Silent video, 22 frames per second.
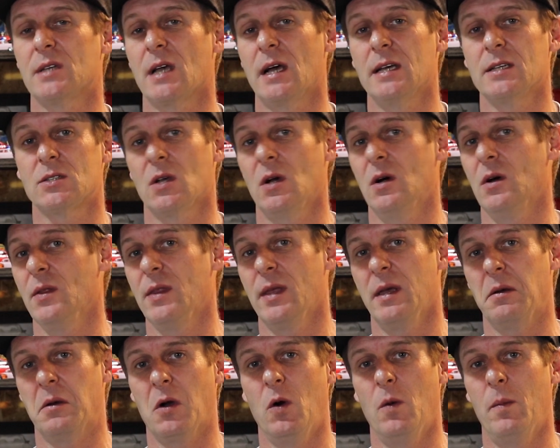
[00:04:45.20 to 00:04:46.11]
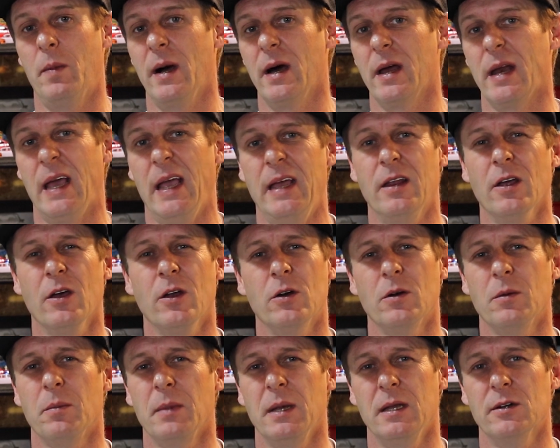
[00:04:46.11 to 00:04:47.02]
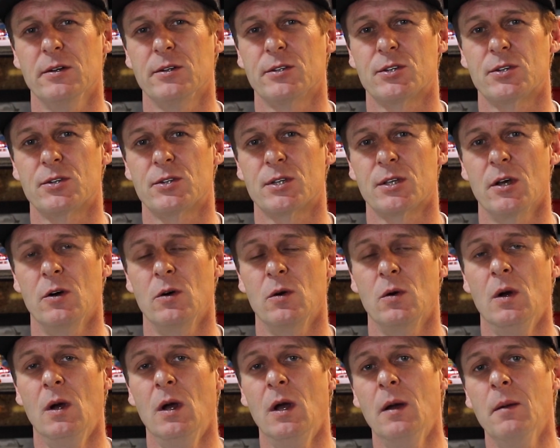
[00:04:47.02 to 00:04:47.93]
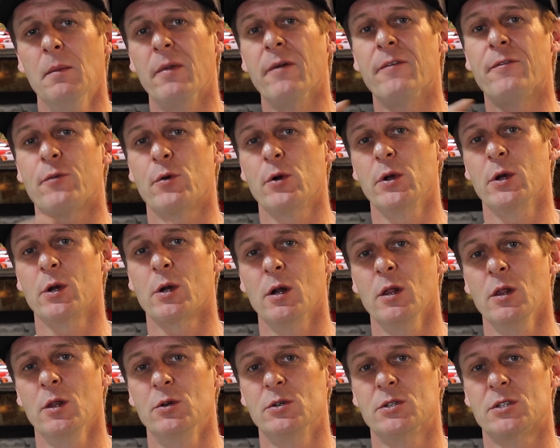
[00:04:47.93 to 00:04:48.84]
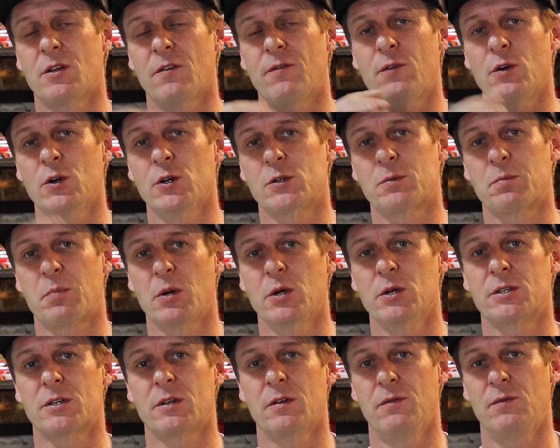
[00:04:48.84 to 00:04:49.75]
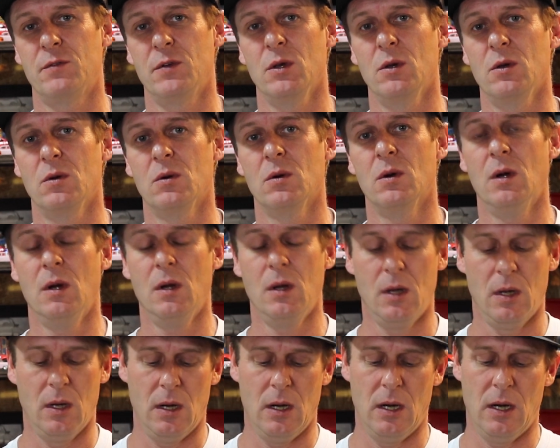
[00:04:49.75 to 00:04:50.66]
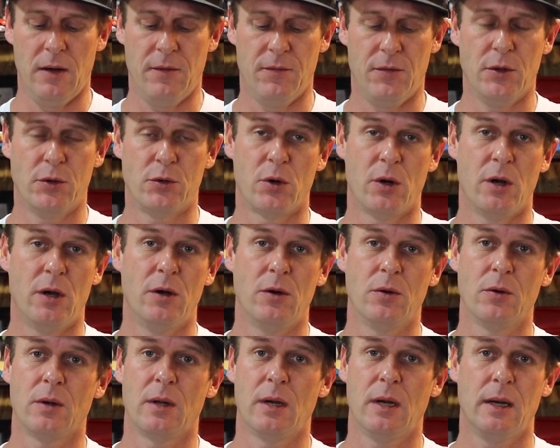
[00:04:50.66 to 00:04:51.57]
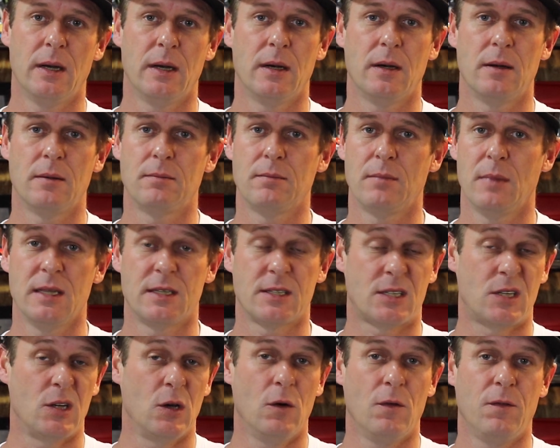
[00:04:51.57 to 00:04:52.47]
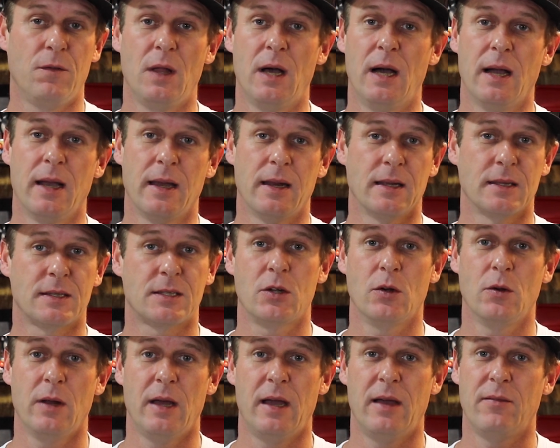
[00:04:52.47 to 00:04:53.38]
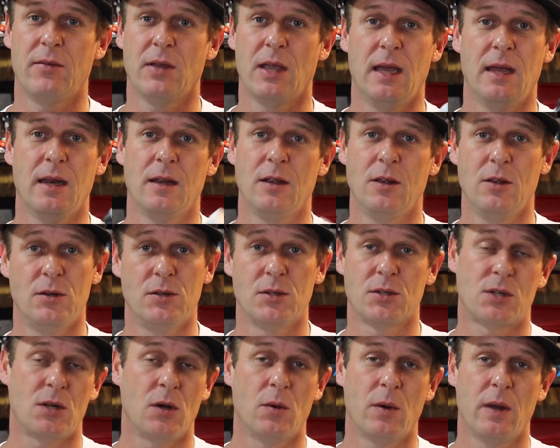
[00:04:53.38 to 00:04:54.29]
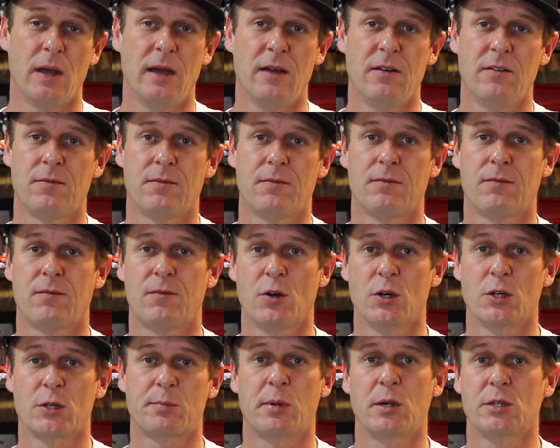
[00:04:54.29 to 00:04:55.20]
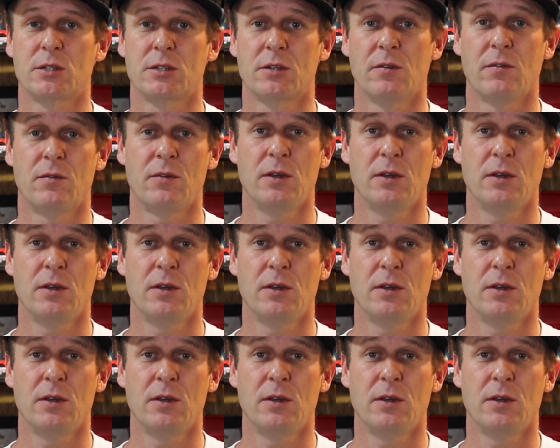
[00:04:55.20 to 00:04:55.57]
I saw, they go about 800 meters or so before you're going to lose the first person view of the drone. It's still flying, it's still navigating, you just don't have first person